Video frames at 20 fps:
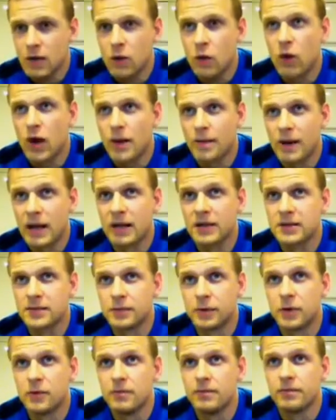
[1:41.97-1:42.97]
quite
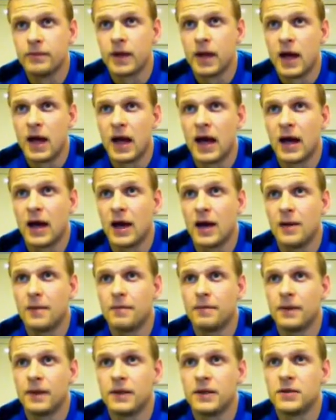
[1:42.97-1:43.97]
palatable.
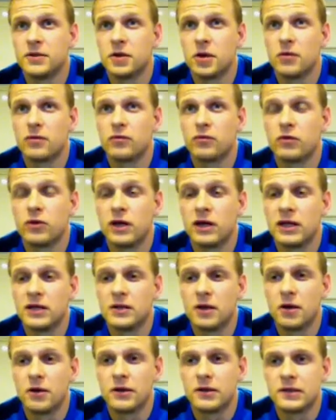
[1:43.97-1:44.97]
You don't really
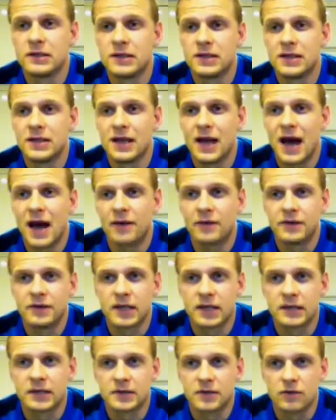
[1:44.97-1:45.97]
notice the
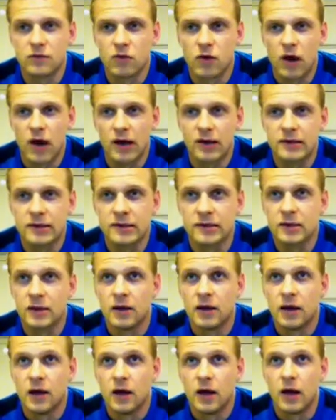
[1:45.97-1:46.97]
aftertaste of the
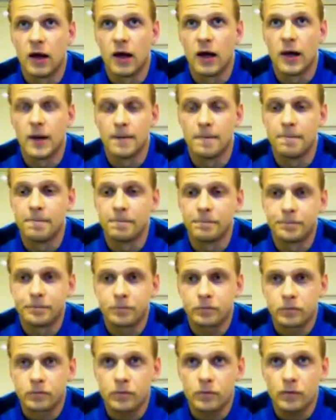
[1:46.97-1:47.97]
rice. You
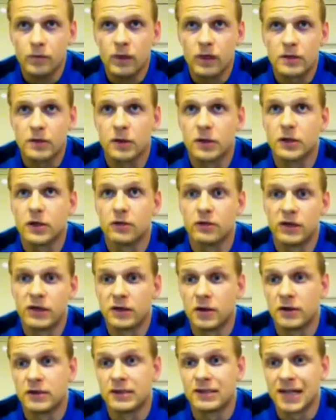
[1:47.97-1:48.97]
don't
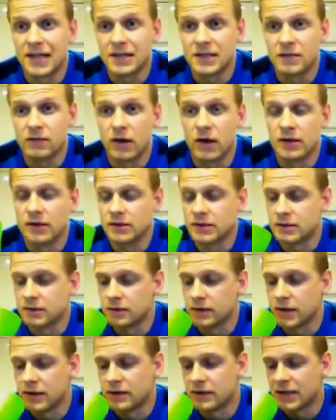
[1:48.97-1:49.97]
really notice the taste of the rice
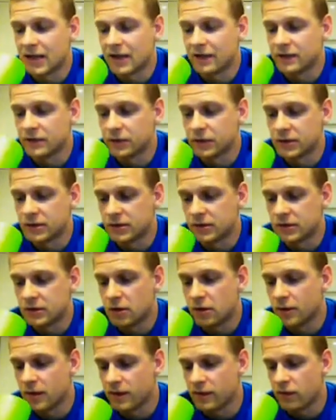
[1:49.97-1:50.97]
until afterwards. So it's
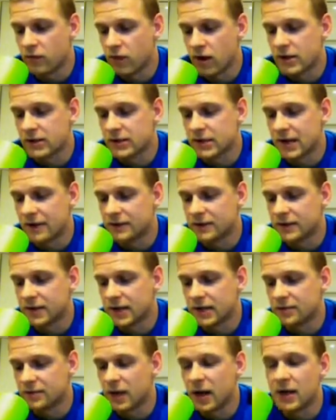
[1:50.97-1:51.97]
got a bit of a ricey
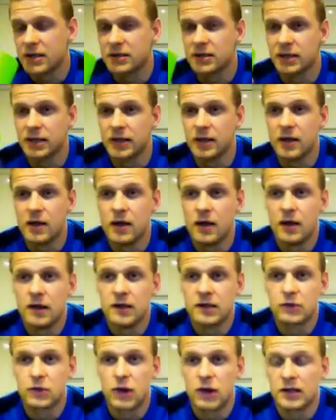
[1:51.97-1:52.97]
aftertaste, but actually
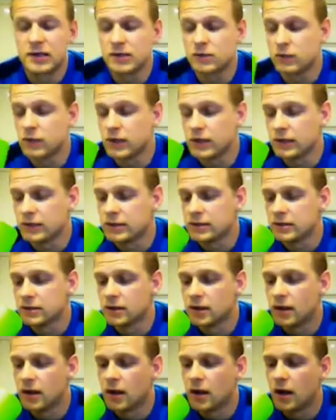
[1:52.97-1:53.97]
it's quite sweet.
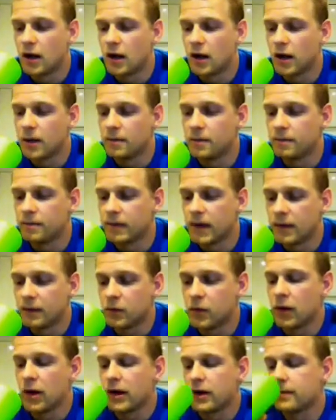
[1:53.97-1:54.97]
I'm
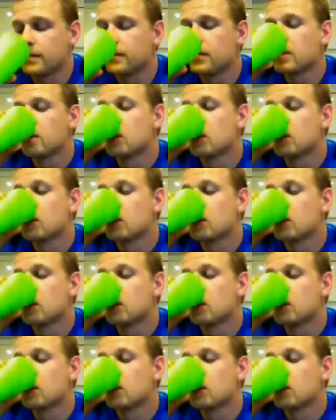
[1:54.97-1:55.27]
quite